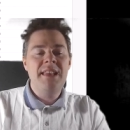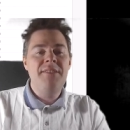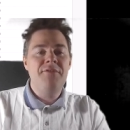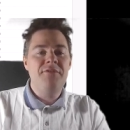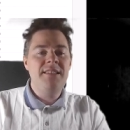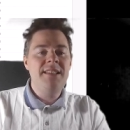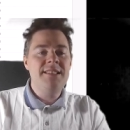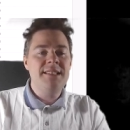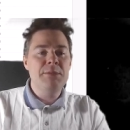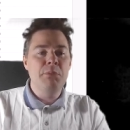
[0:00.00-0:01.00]
if
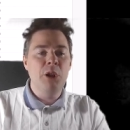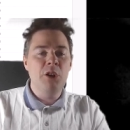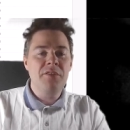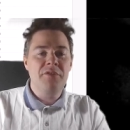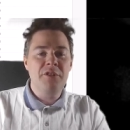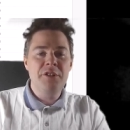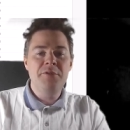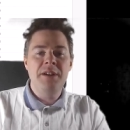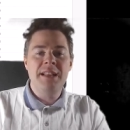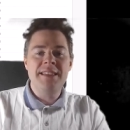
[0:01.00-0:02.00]
this is blocked for
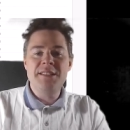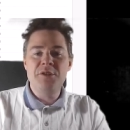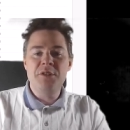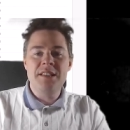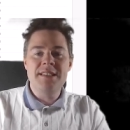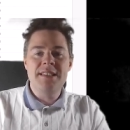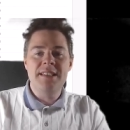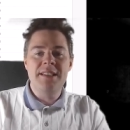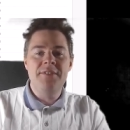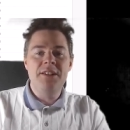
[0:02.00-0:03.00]
you, at least you can see
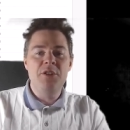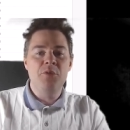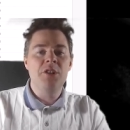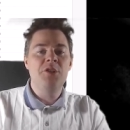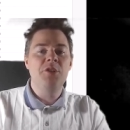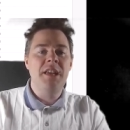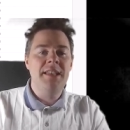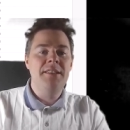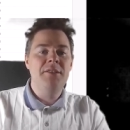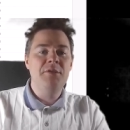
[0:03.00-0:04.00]
in the video what you
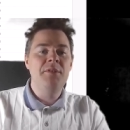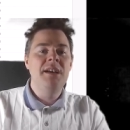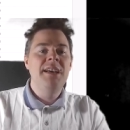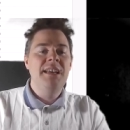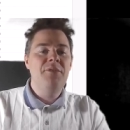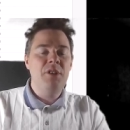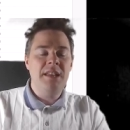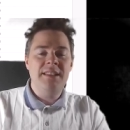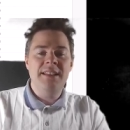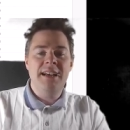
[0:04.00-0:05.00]
can do if you
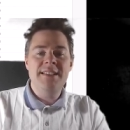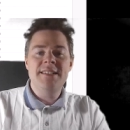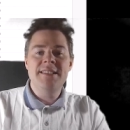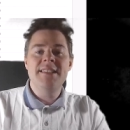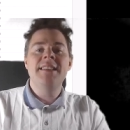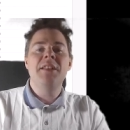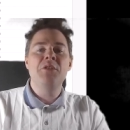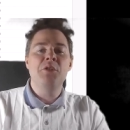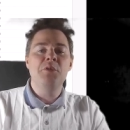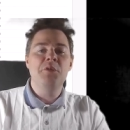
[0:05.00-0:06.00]
had the license, and
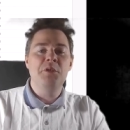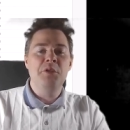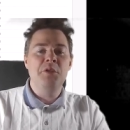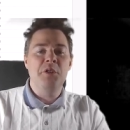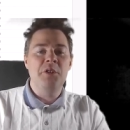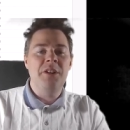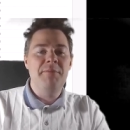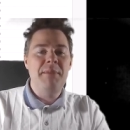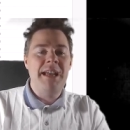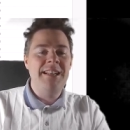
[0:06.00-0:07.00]
then go to your
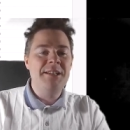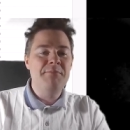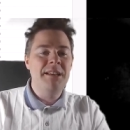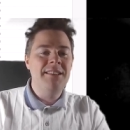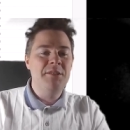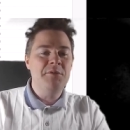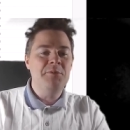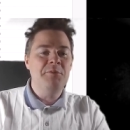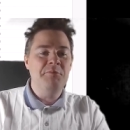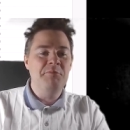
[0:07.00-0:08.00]
management to
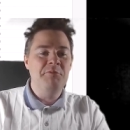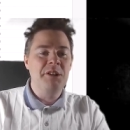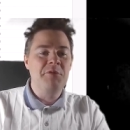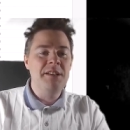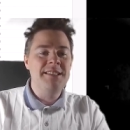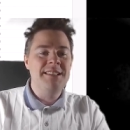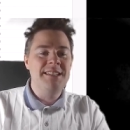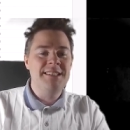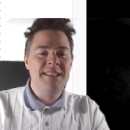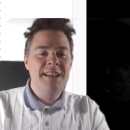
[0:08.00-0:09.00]
request
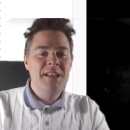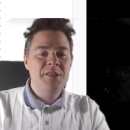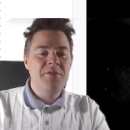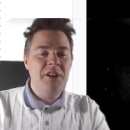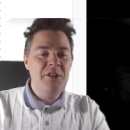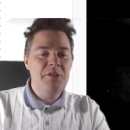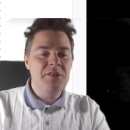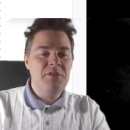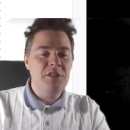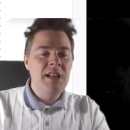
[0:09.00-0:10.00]
this. So very
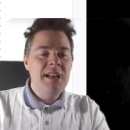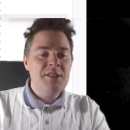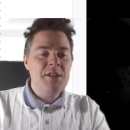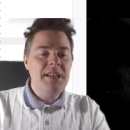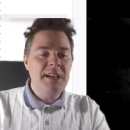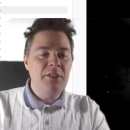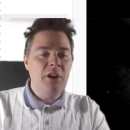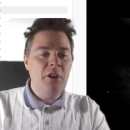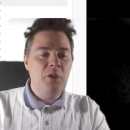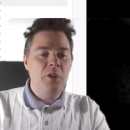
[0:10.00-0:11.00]
useful. So here
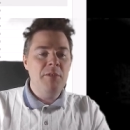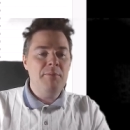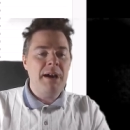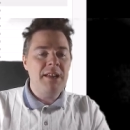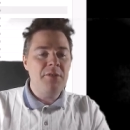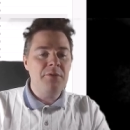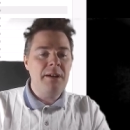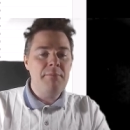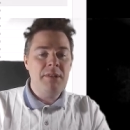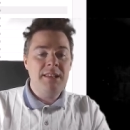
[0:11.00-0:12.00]
are all my
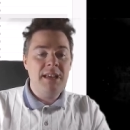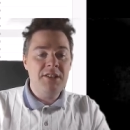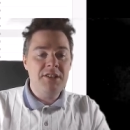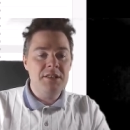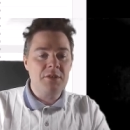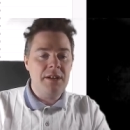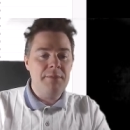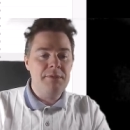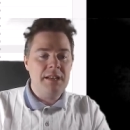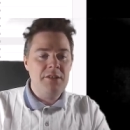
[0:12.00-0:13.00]
remediation
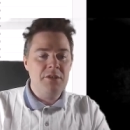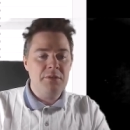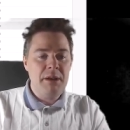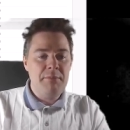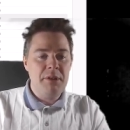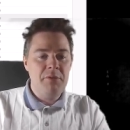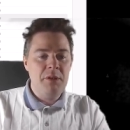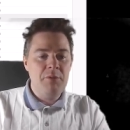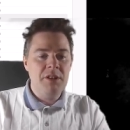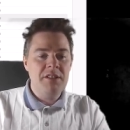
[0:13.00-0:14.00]
scripts. And you remember
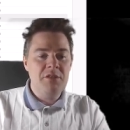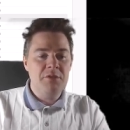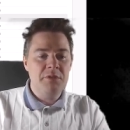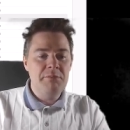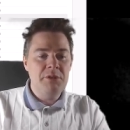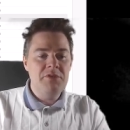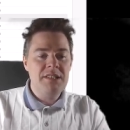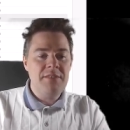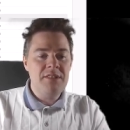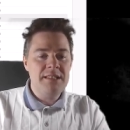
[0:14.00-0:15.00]
we wanted to remove
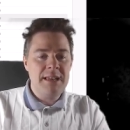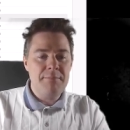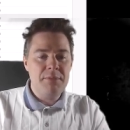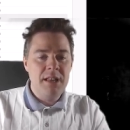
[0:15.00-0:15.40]
seven zip.